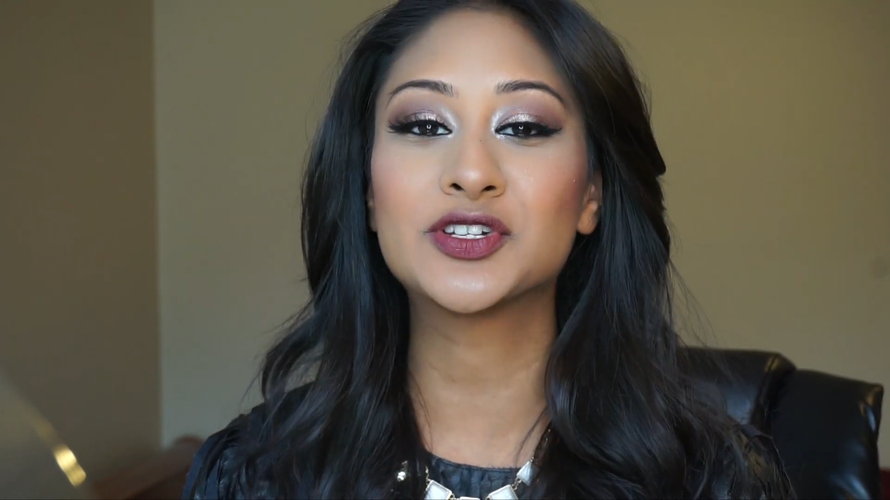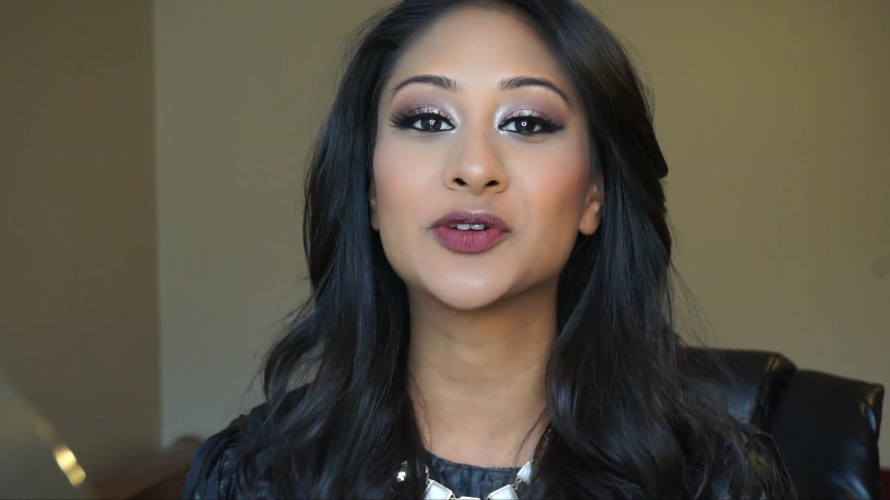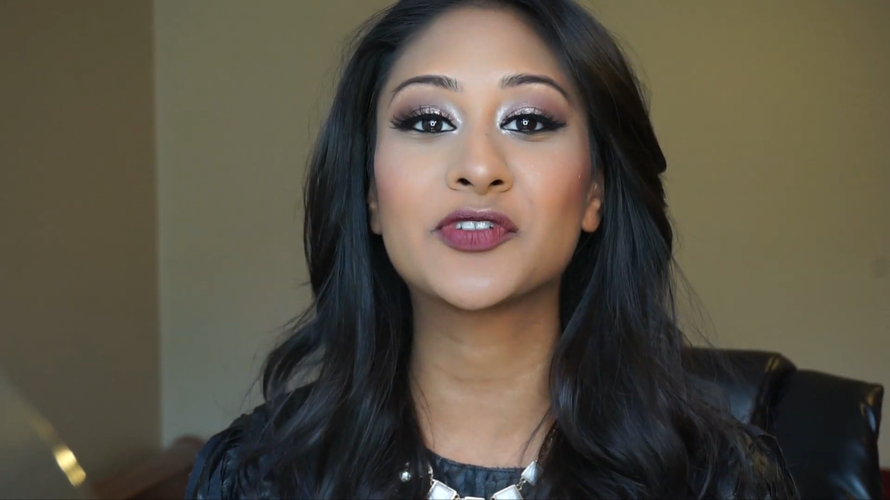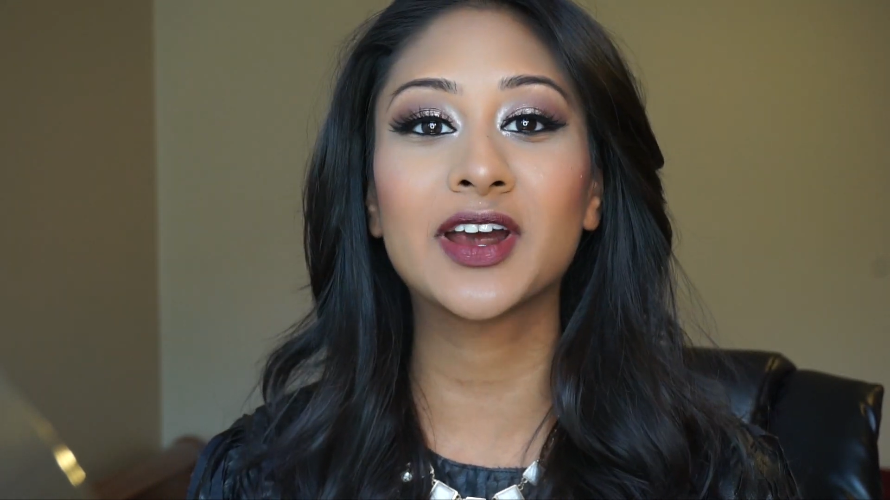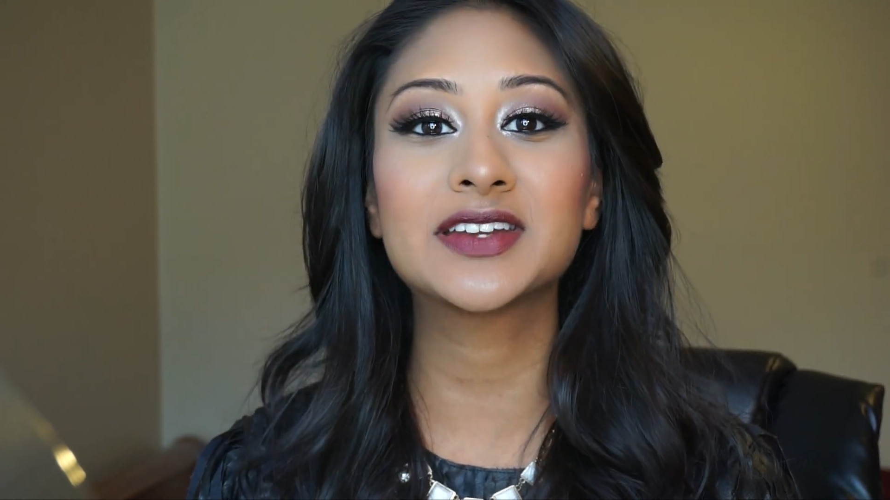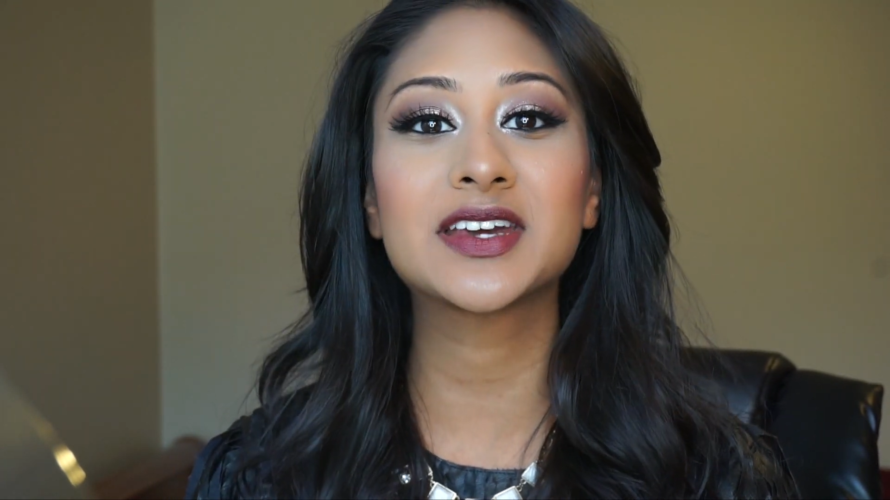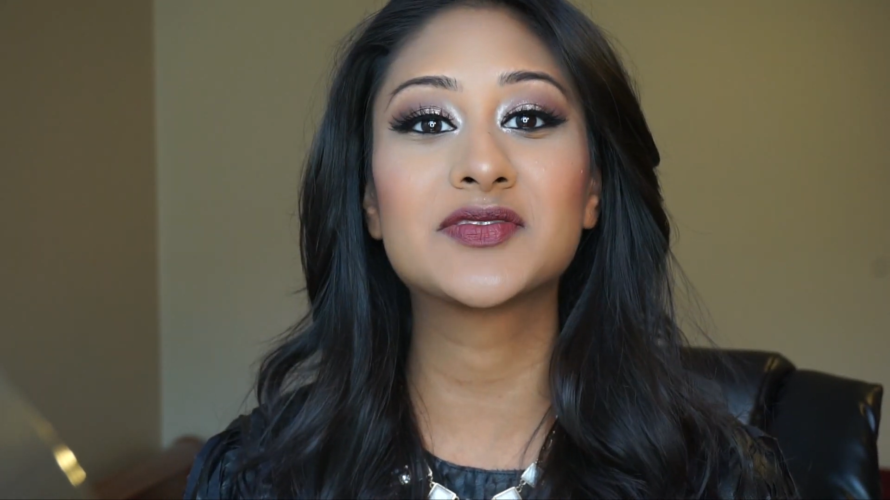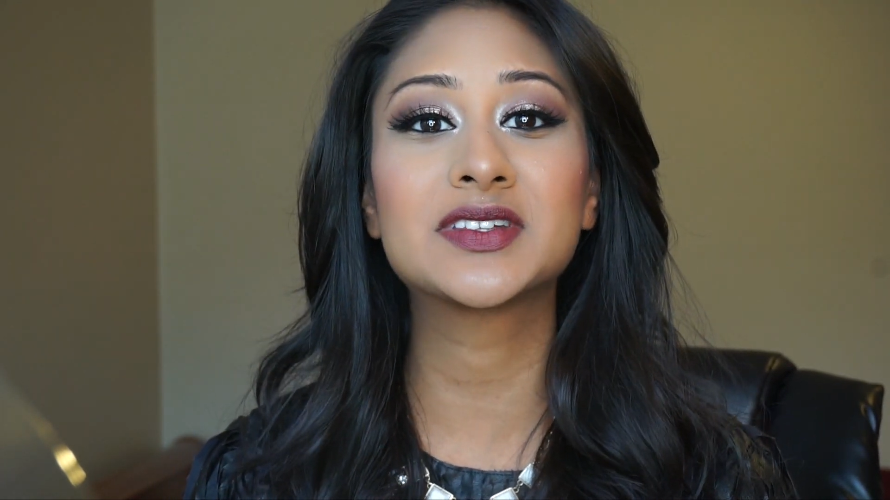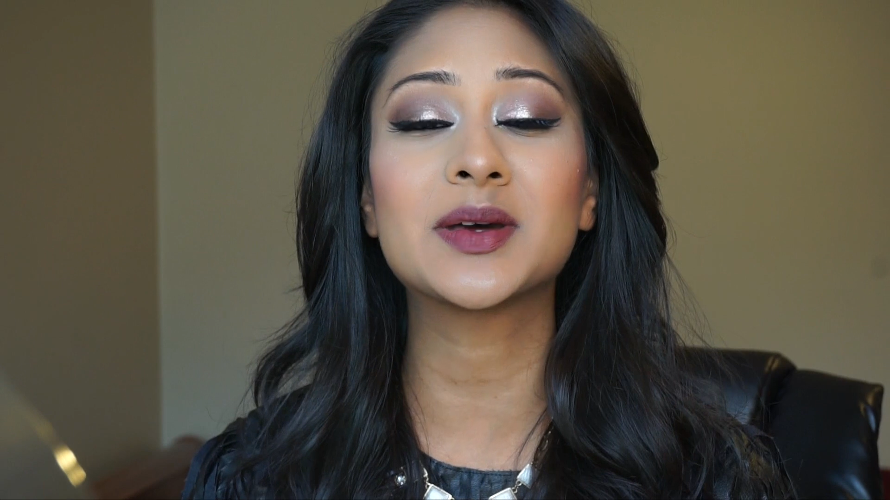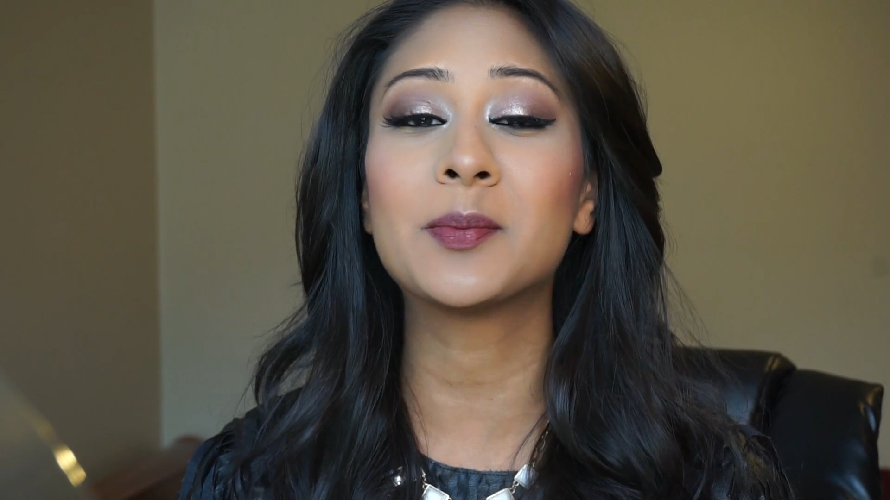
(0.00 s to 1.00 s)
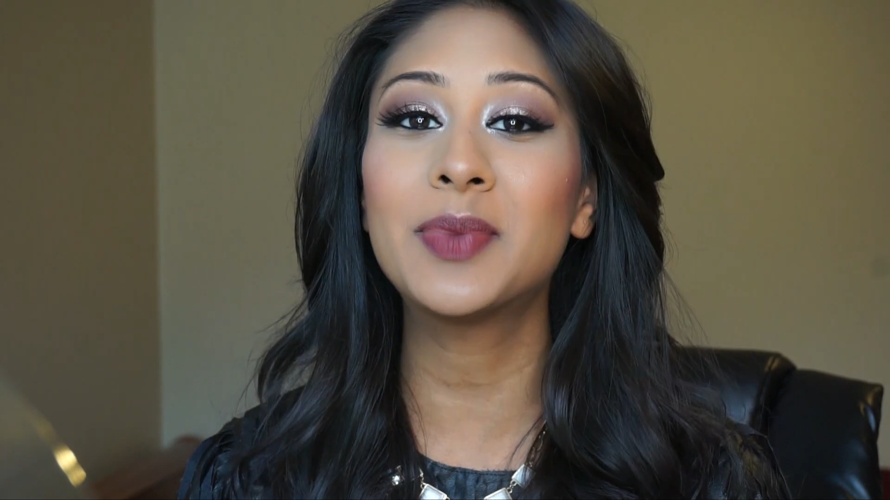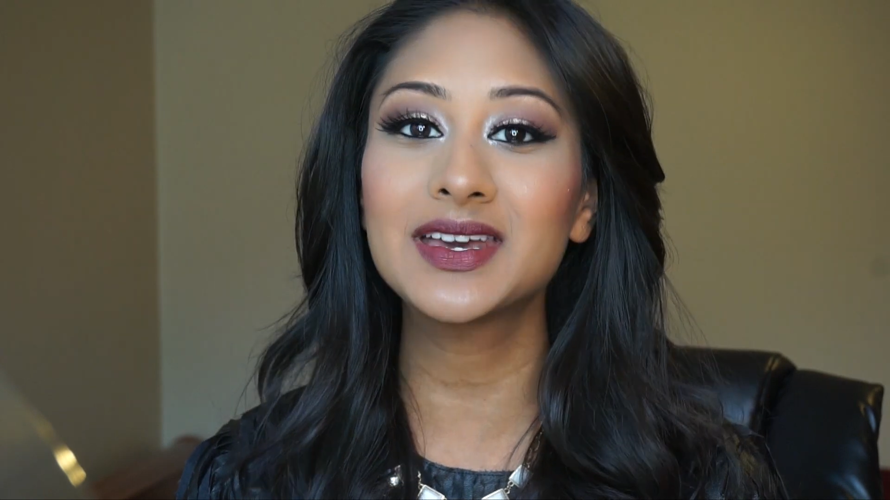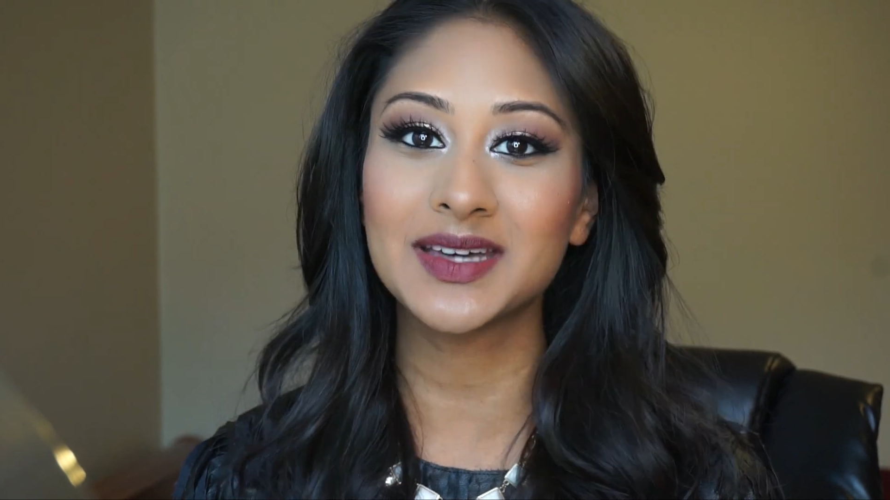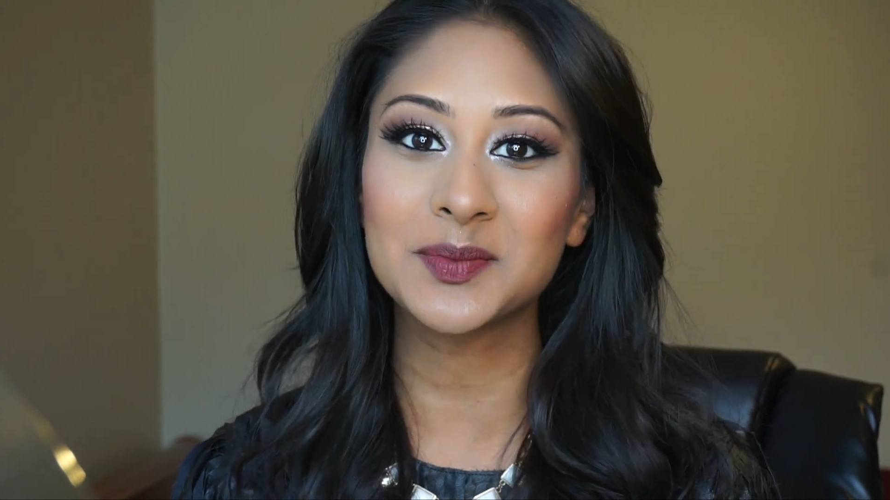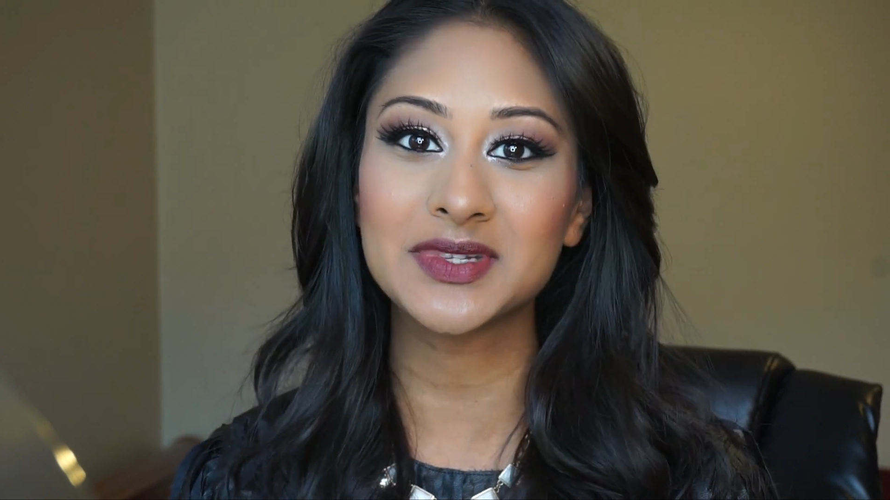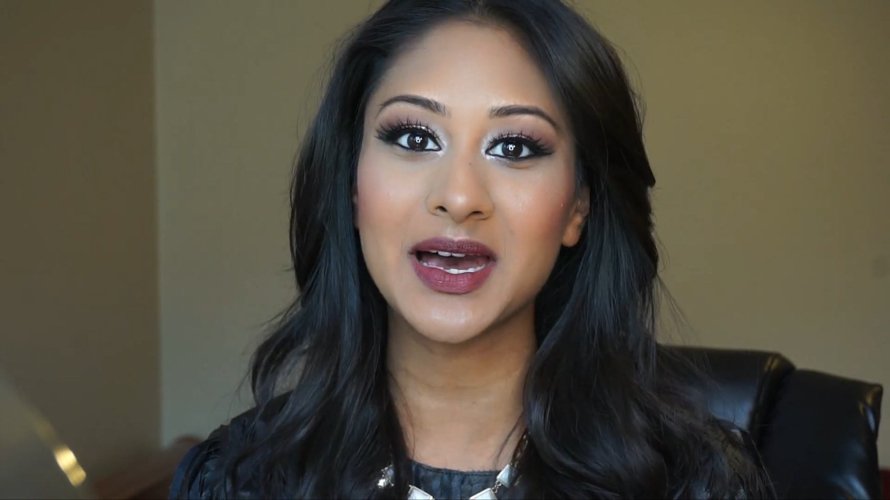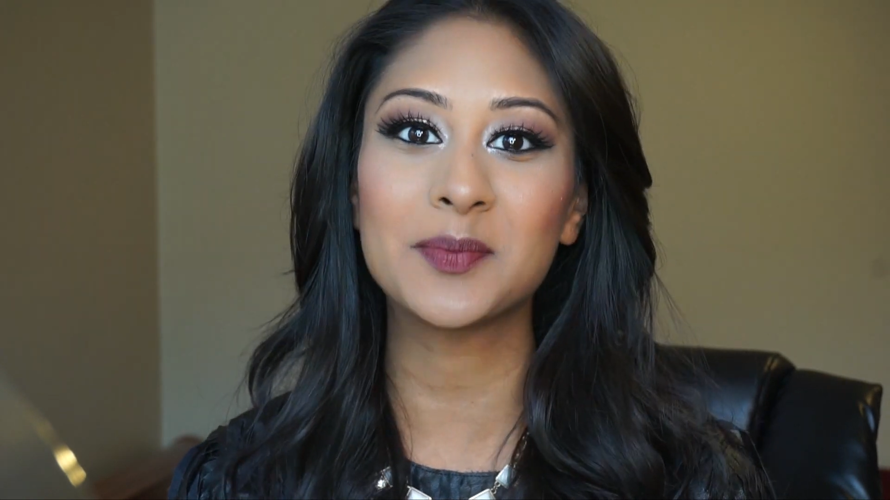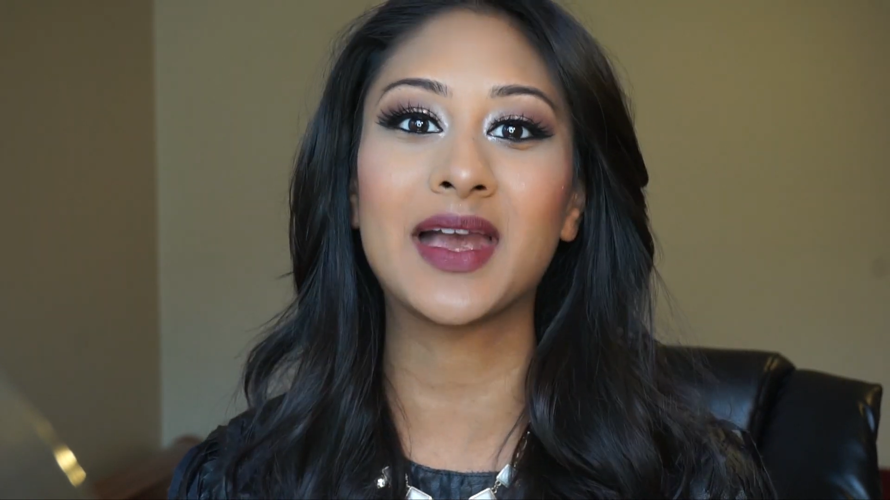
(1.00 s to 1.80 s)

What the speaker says: Don't forget to give this a big thumbs up